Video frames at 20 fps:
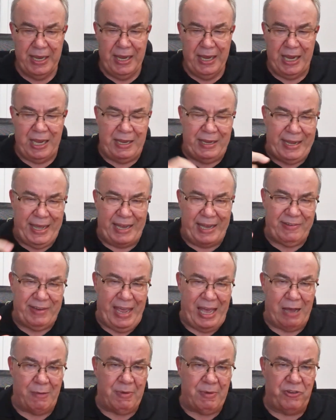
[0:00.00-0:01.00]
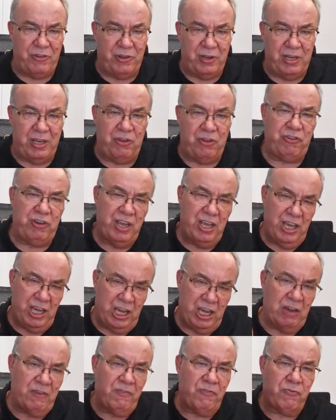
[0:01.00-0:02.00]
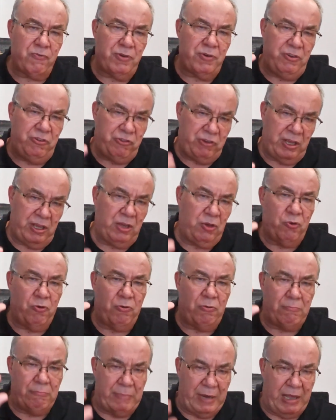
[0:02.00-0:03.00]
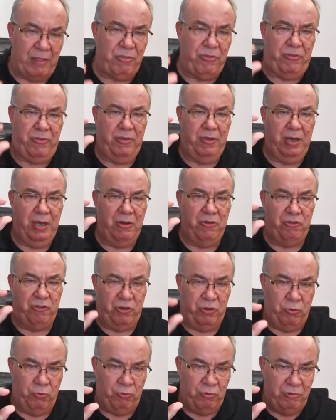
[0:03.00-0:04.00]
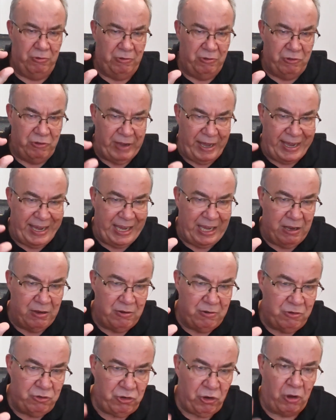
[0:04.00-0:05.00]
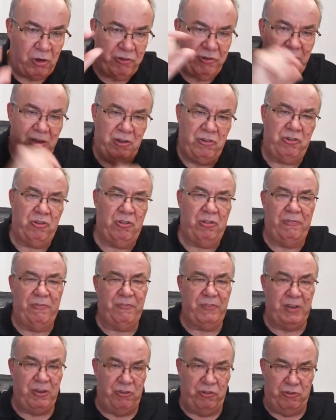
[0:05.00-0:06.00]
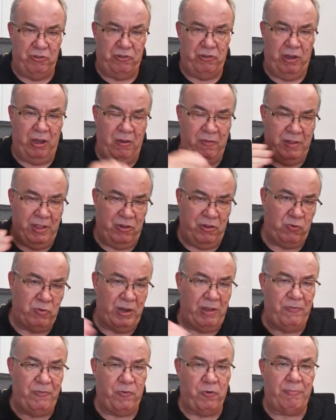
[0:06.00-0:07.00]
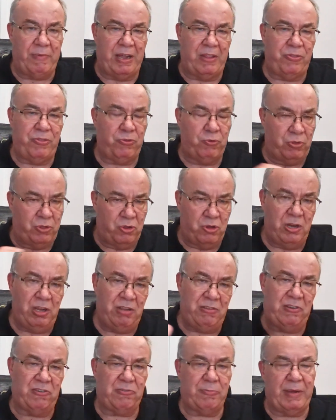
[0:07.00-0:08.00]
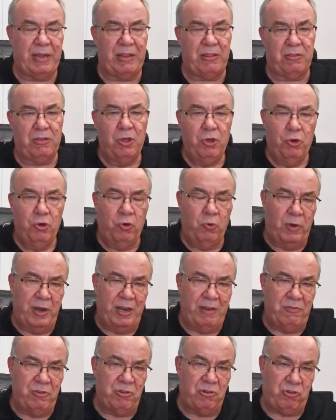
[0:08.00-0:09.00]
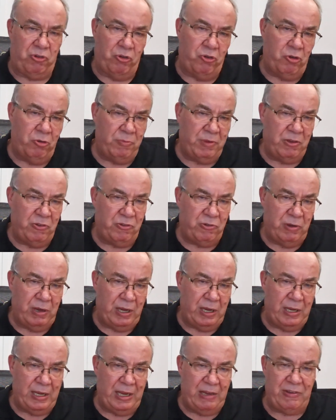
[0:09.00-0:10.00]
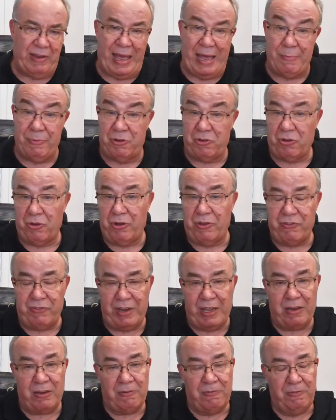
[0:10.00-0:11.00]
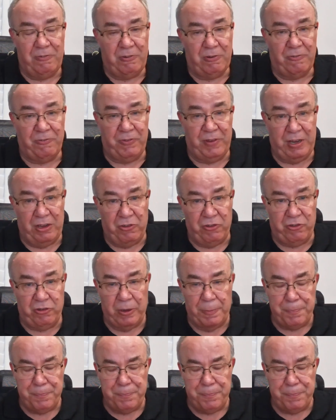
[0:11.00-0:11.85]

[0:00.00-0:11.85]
and that's how much it is every single month until day dot, until it finishes over the 24-month or 36-month or whatever the term is. It's amortized down to finish.